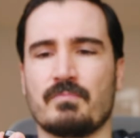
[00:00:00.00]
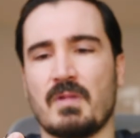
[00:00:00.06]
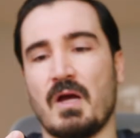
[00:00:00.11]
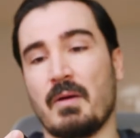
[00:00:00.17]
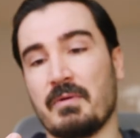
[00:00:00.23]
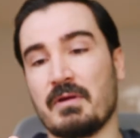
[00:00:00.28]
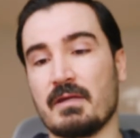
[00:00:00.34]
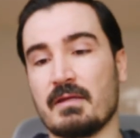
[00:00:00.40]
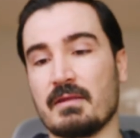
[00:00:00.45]
I
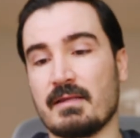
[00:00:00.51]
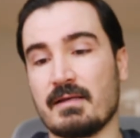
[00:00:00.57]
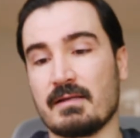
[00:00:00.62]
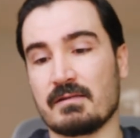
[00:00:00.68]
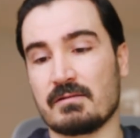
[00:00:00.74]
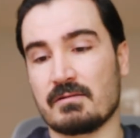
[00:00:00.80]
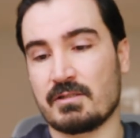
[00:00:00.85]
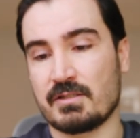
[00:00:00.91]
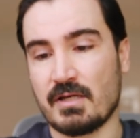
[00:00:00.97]
mean, in
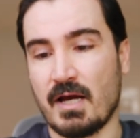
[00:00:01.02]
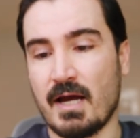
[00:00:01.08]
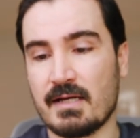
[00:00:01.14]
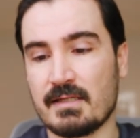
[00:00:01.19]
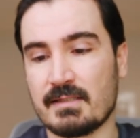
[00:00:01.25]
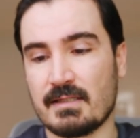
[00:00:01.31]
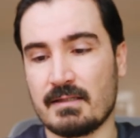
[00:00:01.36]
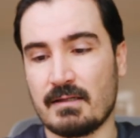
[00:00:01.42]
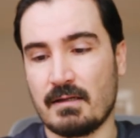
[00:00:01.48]
the
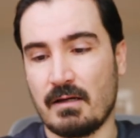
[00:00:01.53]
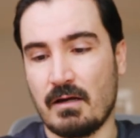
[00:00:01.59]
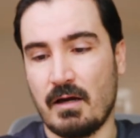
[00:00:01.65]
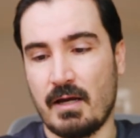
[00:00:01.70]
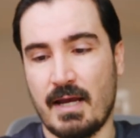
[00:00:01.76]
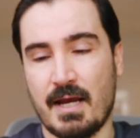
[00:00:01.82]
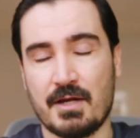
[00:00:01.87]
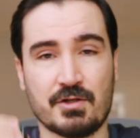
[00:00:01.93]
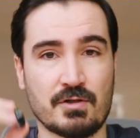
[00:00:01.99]
size,
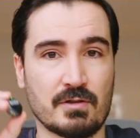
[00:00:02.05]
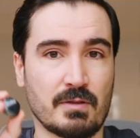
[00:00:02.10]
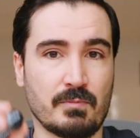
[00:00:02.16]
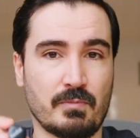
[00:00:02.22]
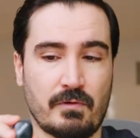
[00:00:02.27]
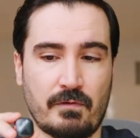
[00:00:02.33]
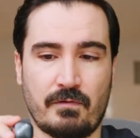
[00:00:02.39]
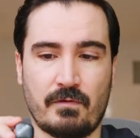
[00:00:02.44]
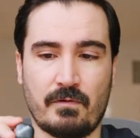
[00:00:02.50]
I actually
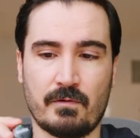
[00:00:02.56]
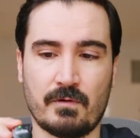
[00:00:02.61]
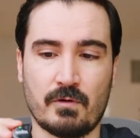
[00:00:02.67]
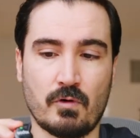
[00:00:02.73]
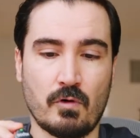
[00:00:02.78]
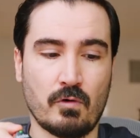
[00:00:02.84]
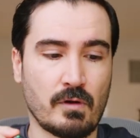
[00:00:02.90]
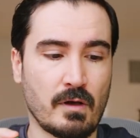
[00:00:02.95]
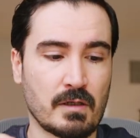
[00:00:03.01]
prefer the
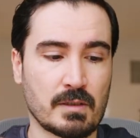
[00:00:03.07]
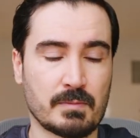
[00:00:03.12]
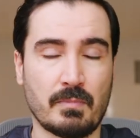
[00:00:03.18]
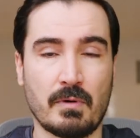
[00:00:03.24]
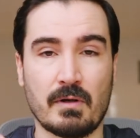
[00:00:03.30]
GODOX,